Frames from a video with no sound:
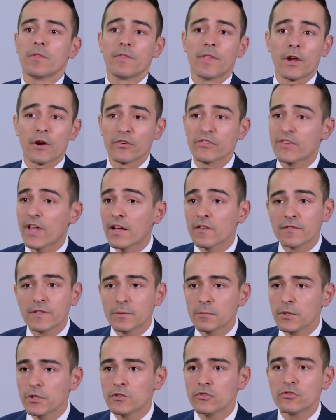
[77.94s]
their
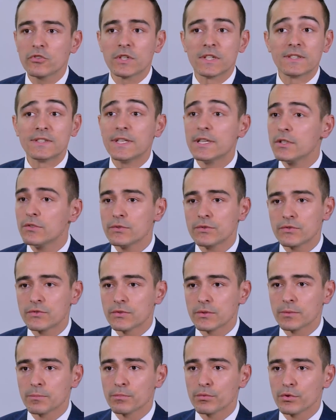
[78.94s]
self-image continues
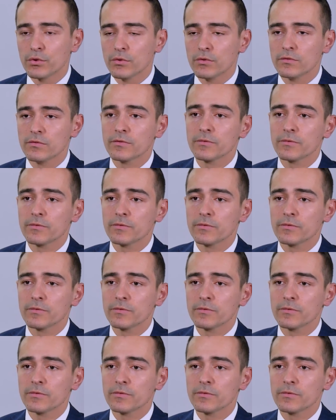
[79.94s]
to improve.